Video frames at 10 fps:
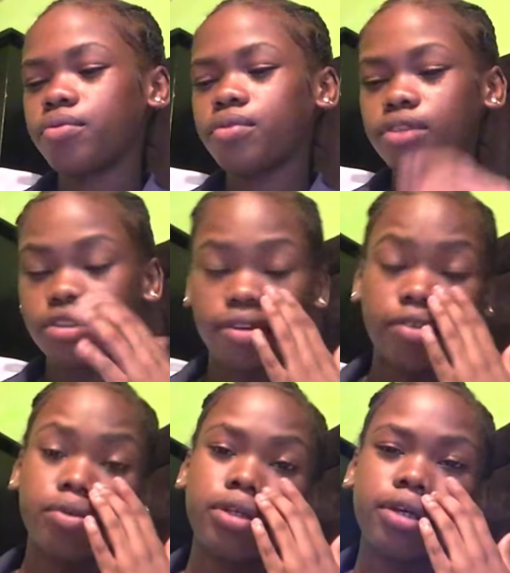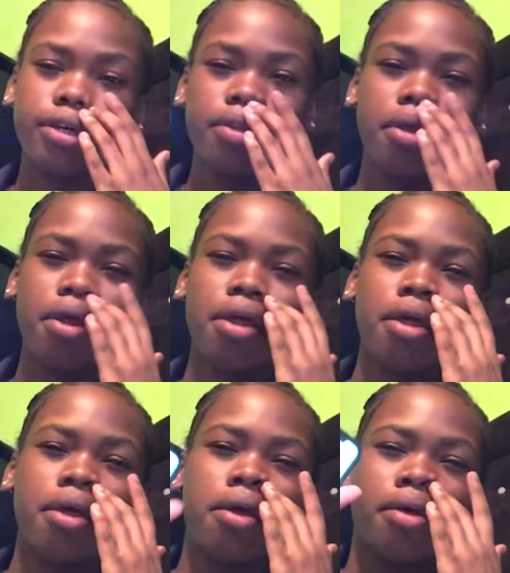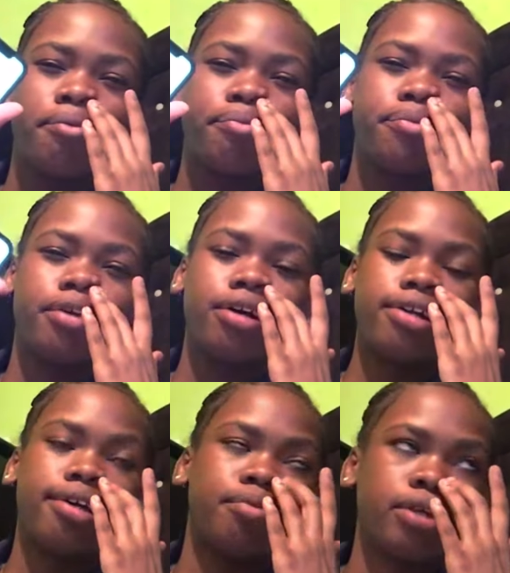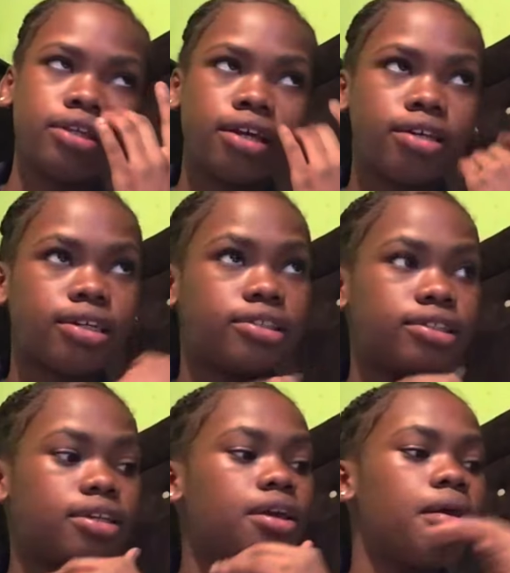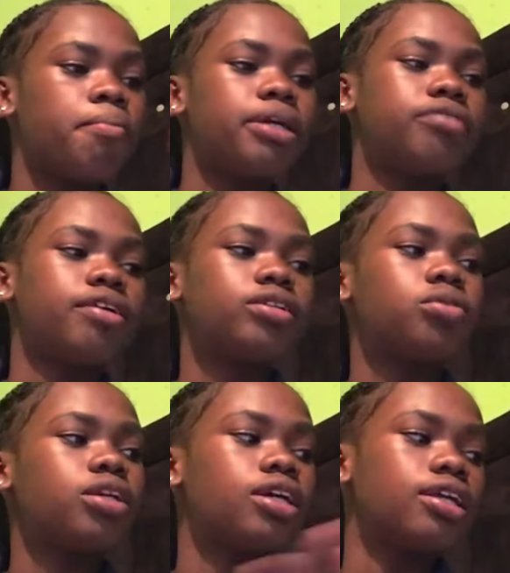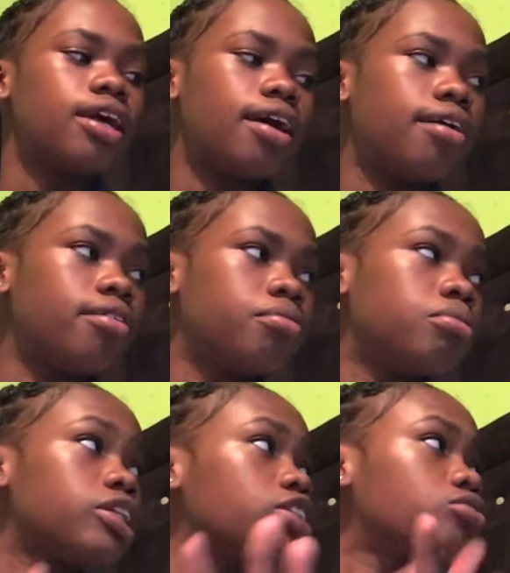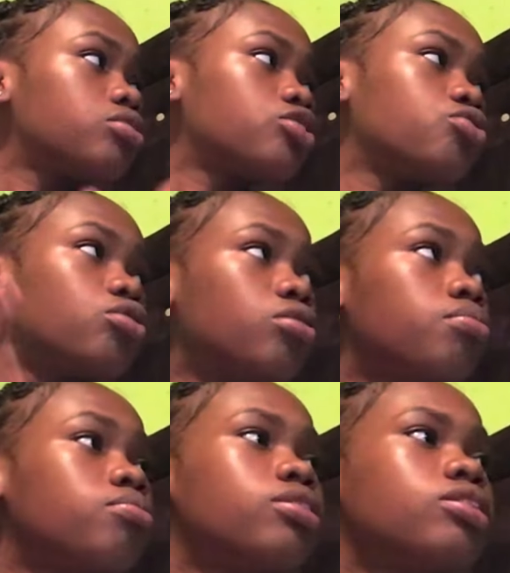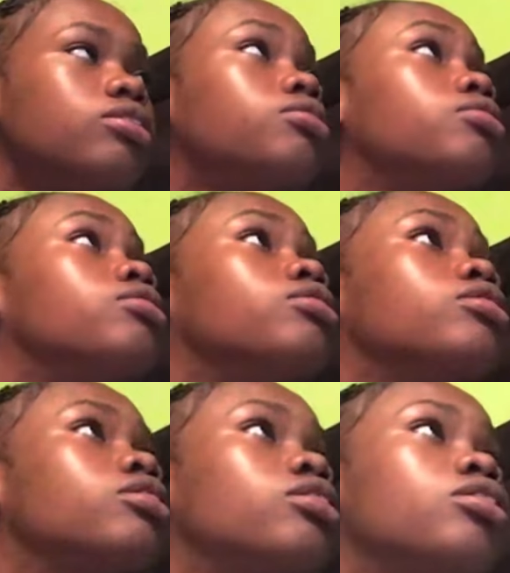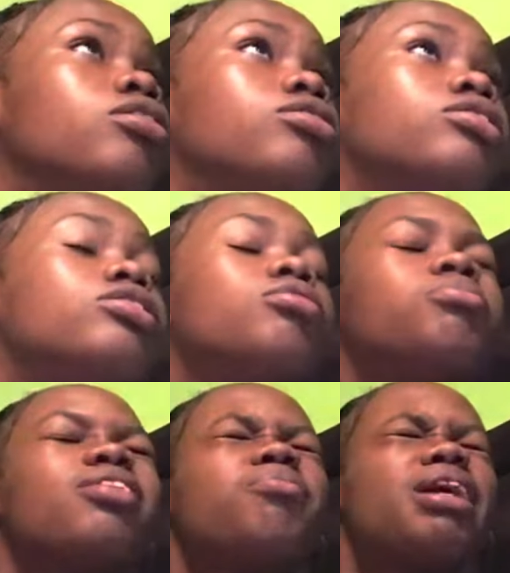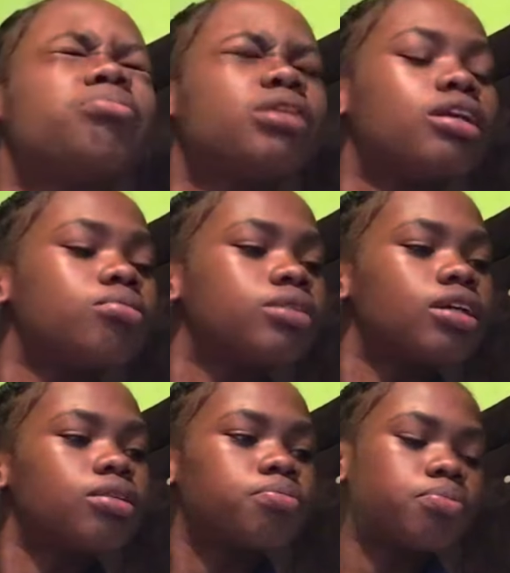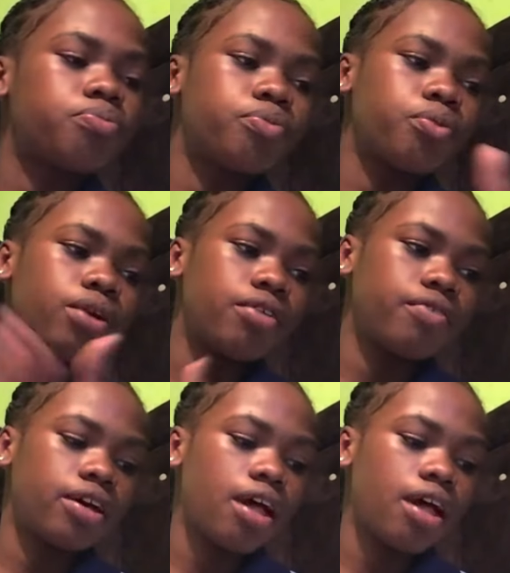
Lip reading: It's 5:28. I don't know that really, I can't see. But it's 5:28 and I just reached home. So I'm gonna go buy my laptop, whatever.